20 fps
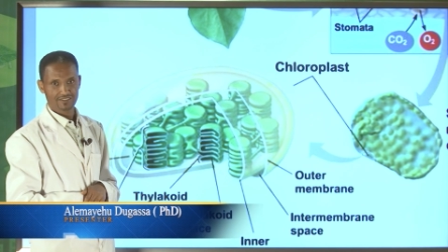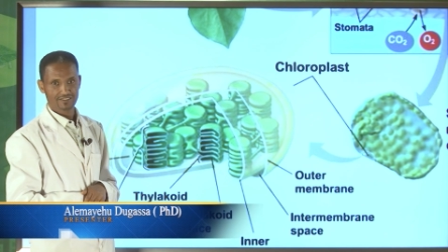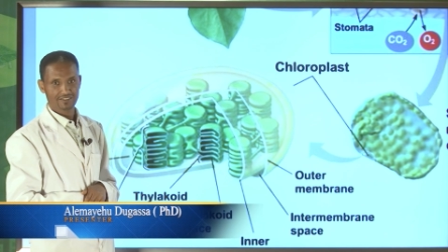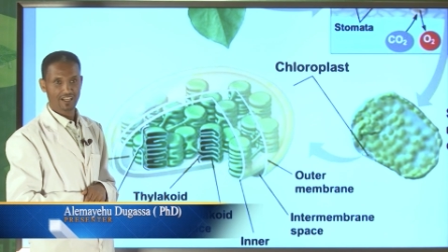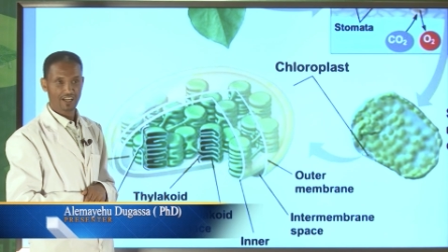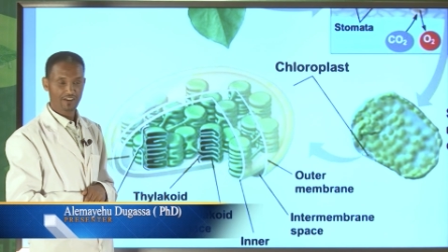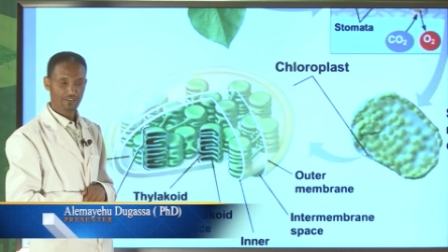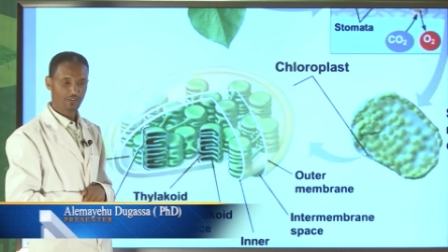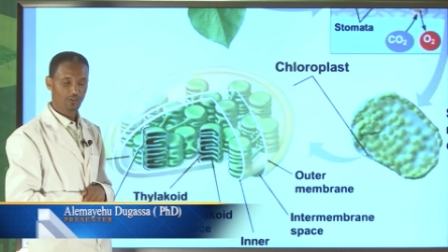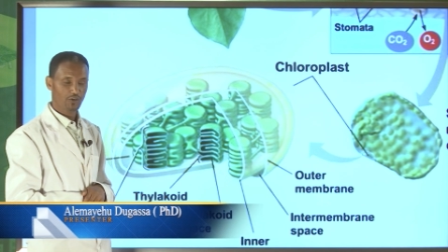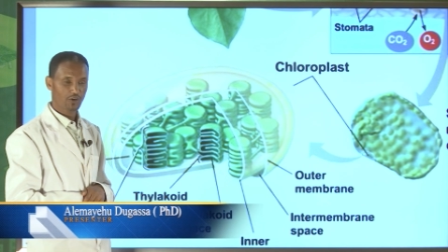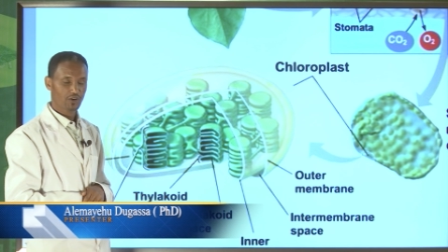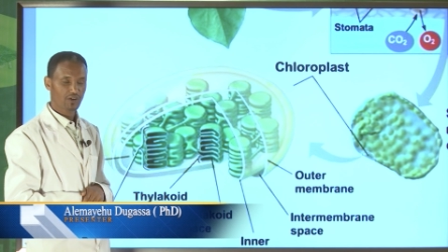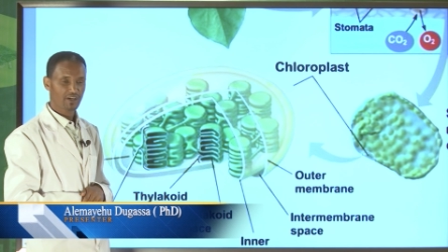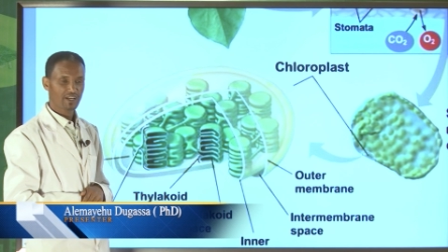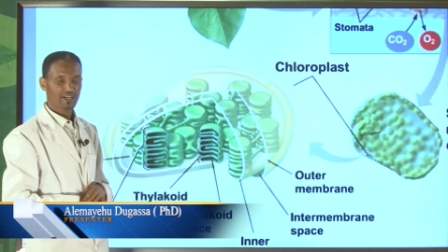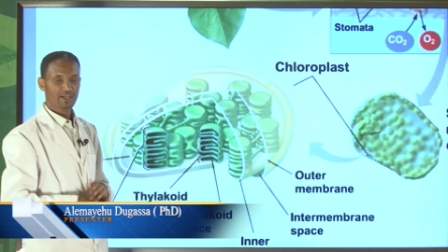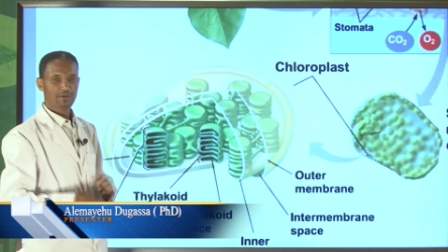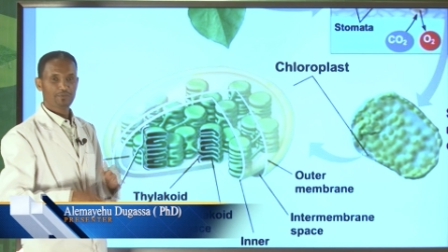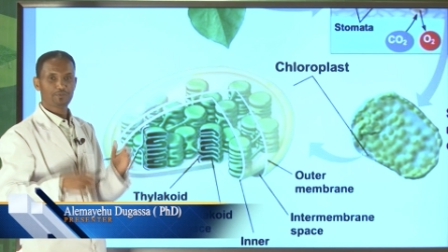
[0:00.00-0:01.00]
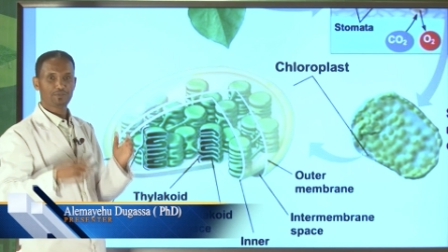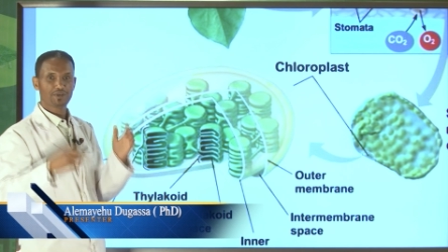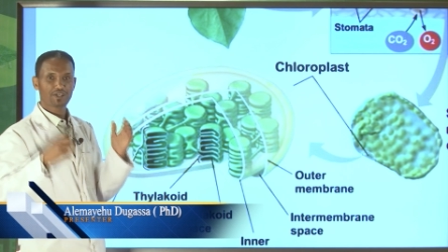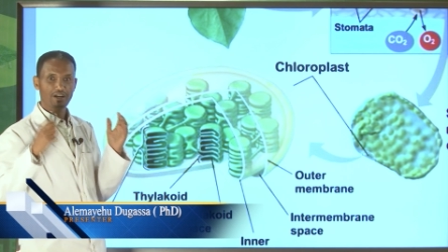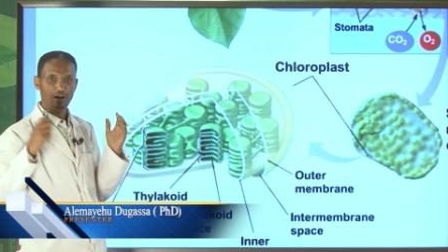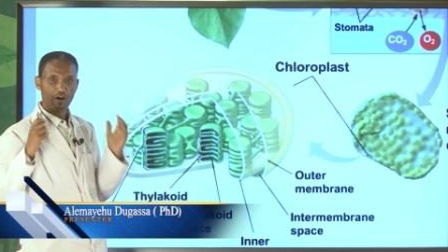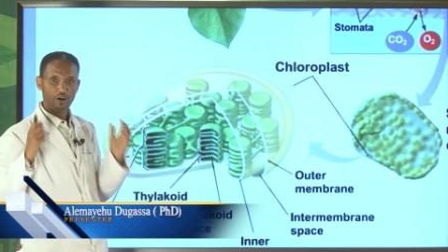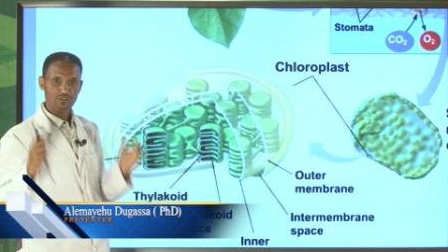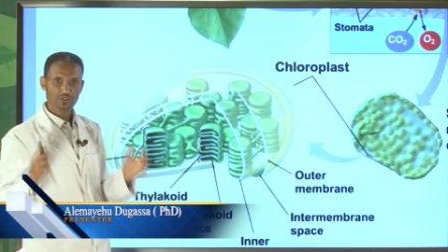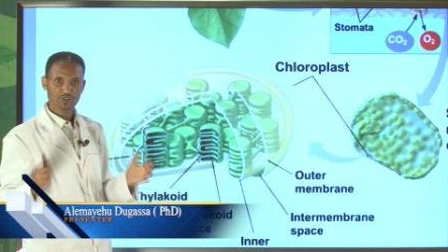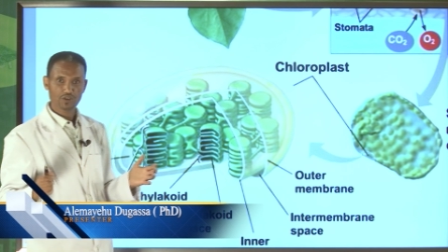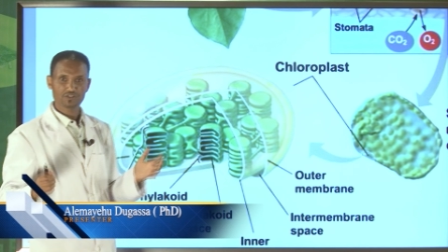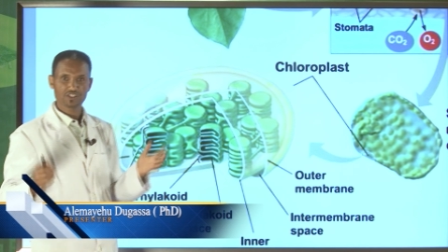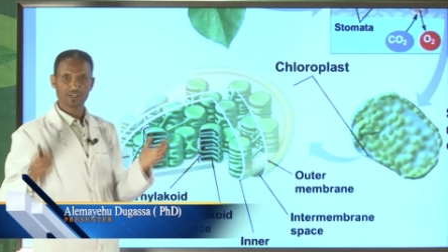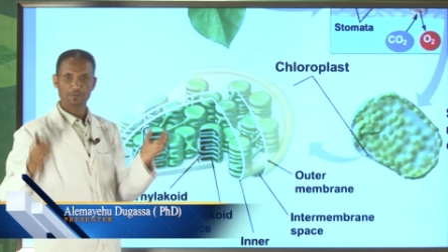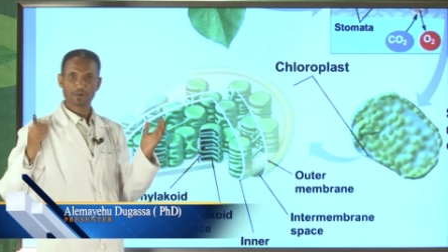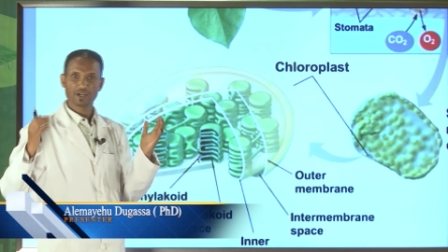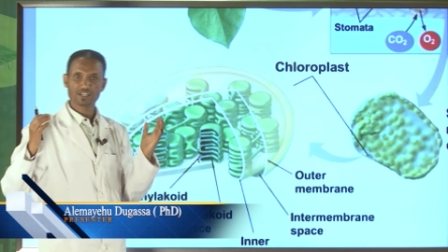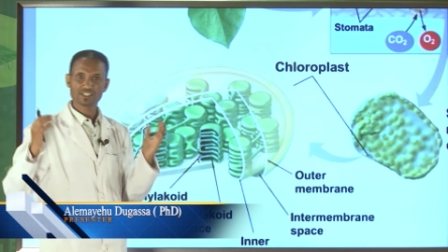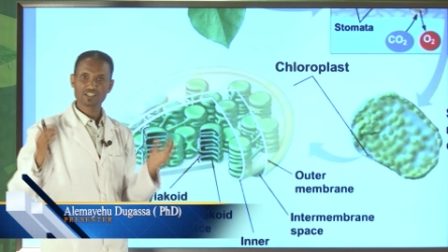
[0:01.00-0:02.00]
Therefore, because of
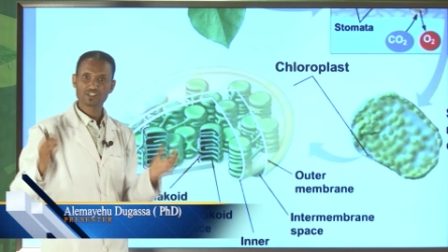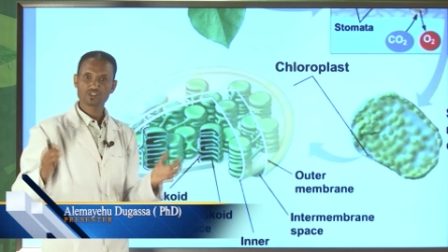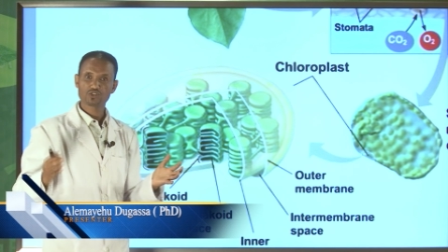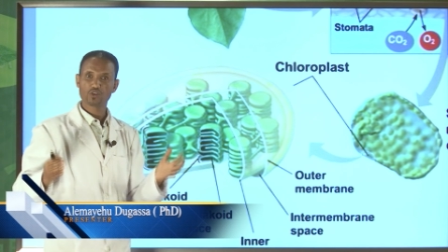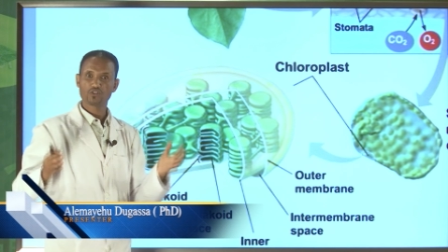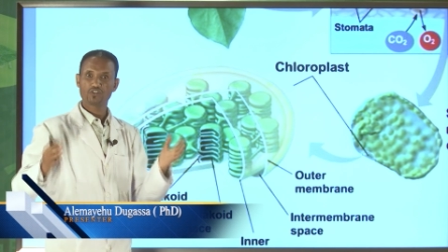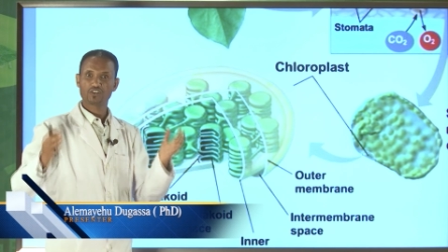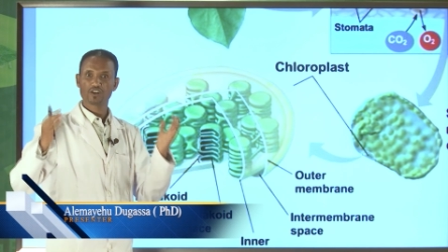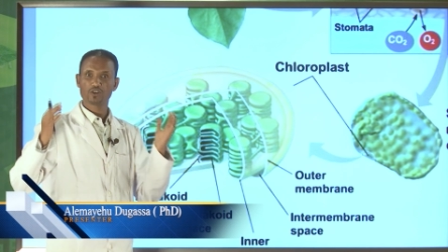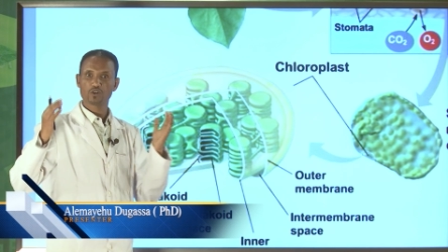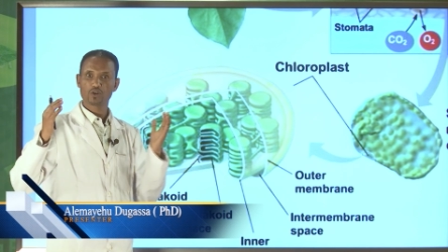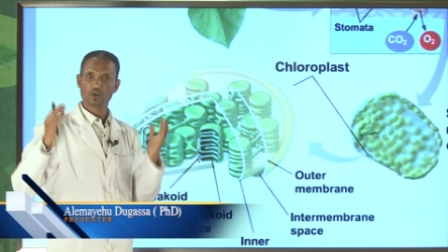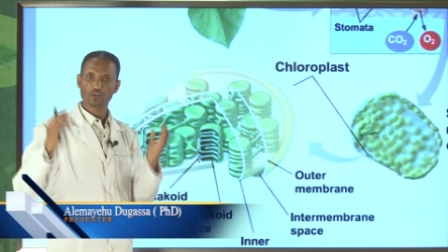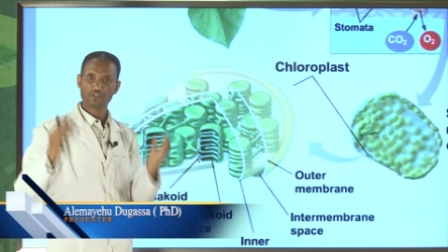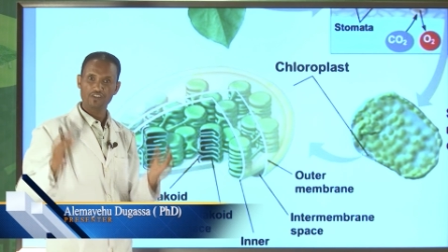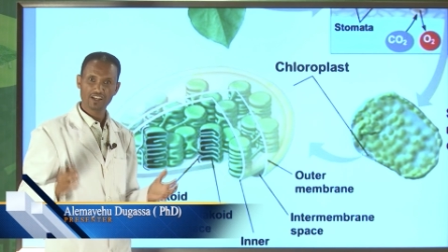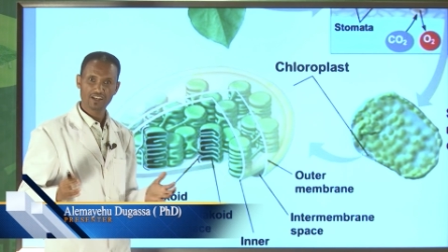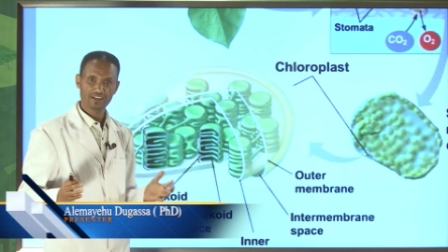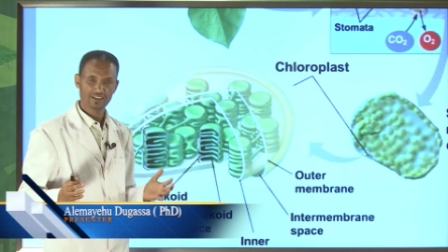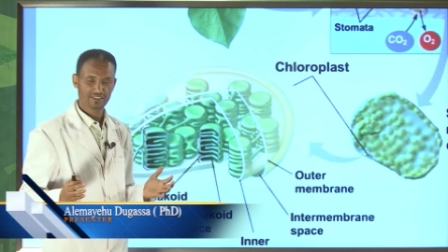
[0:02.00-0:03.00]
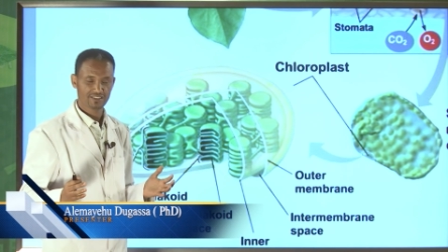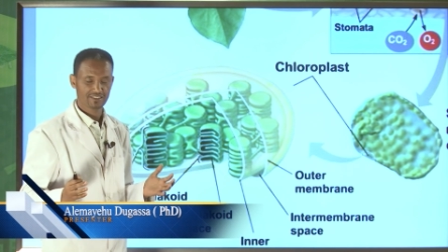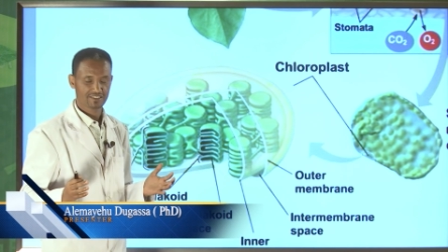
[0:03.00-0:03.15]
the presence of chlorophyll